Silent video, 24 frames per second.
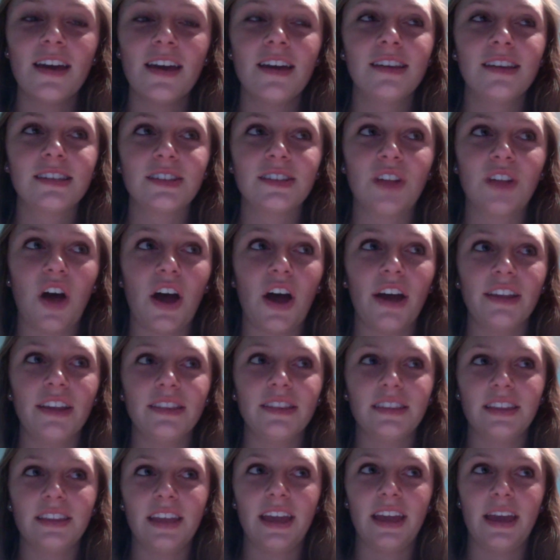
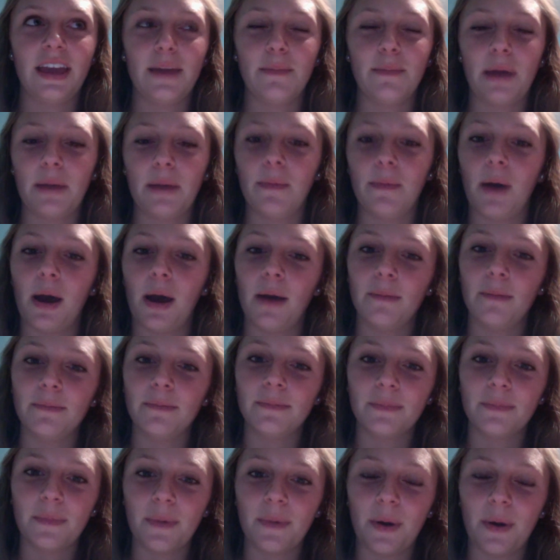salon, and my mom
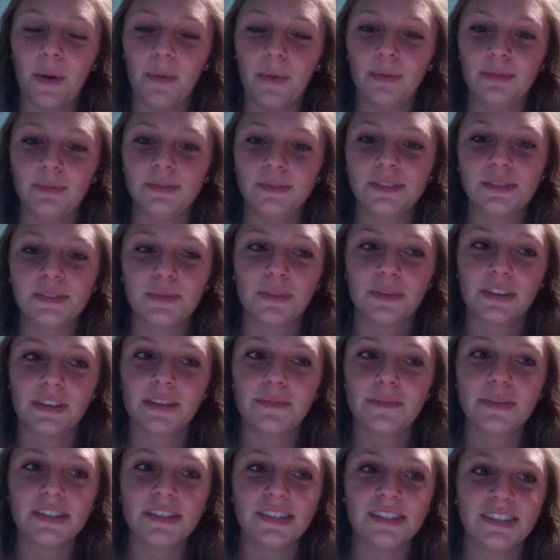owns one of the
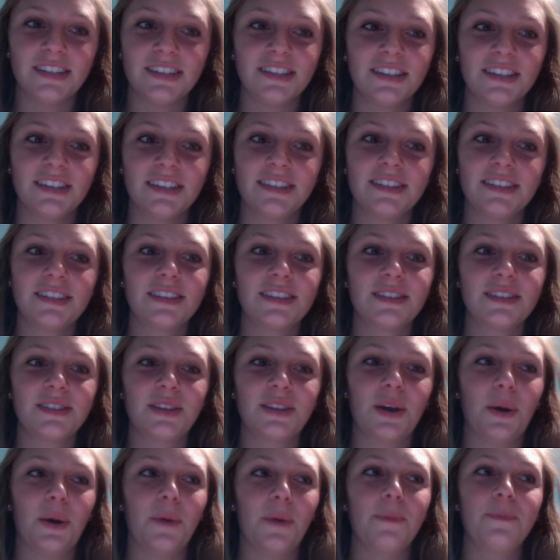businesses.
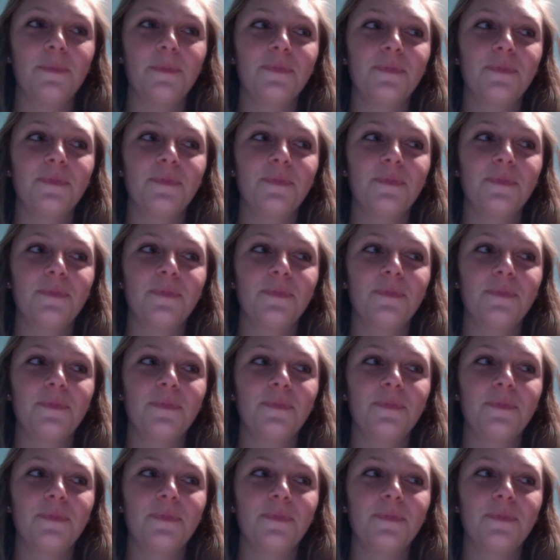So